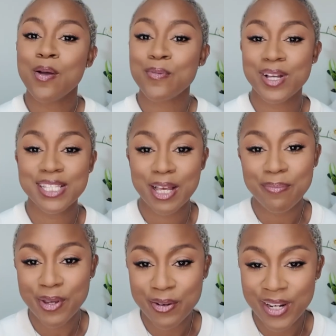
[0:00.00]
What's up,
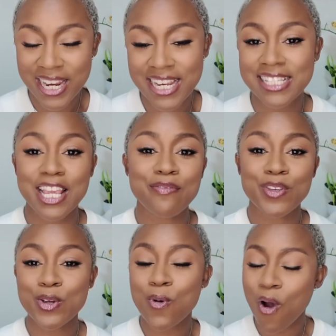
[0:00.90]
beauties? If
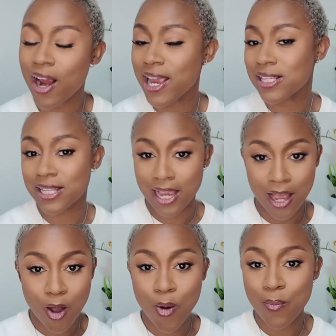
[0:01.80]
you are a
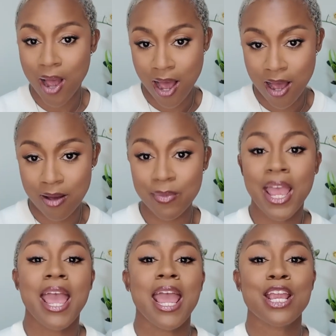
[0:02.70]
stay-at-home mom
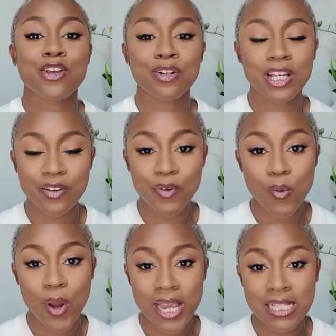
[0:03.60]
and you're looking for
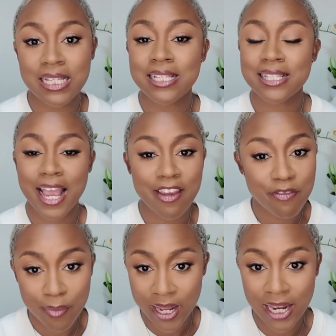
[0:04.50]
ways to save
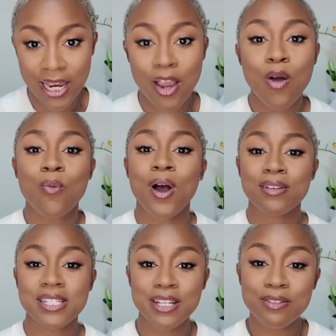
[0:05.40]
money while
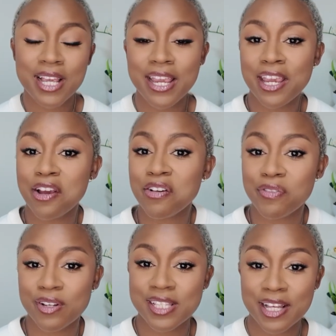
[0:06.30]
still take care of
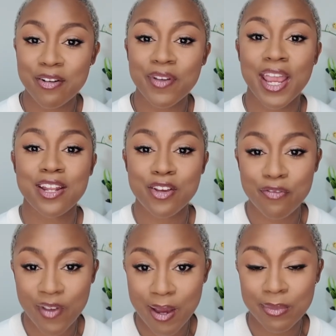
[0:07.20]
yourself and your
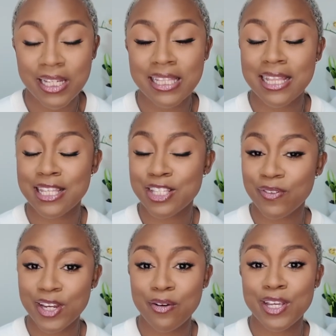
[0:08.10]
family, then this
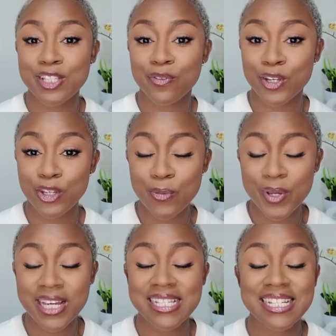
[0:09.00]
video is for you,
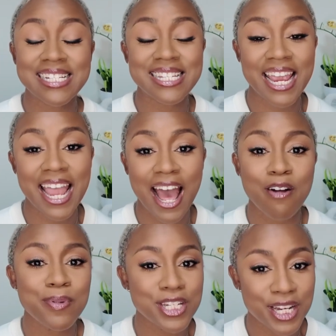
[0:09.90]
because today
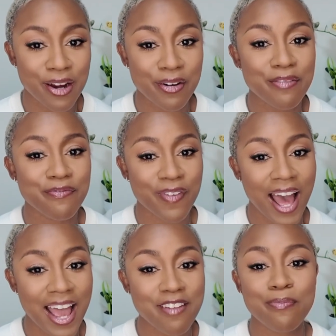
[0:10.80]
I'll be sharing
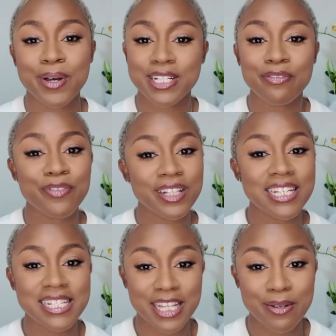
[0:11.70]
5
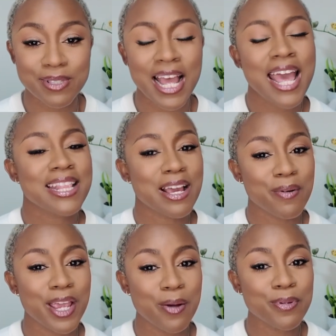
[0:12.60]
budget-friendly tips that
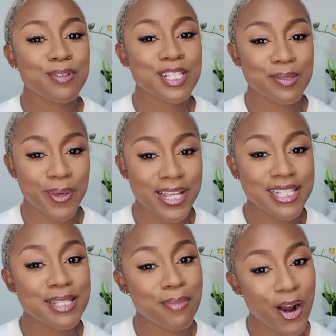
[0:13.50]
will help you
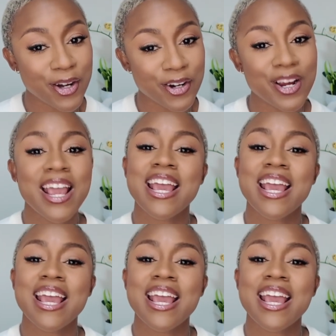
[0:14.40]
spend smarter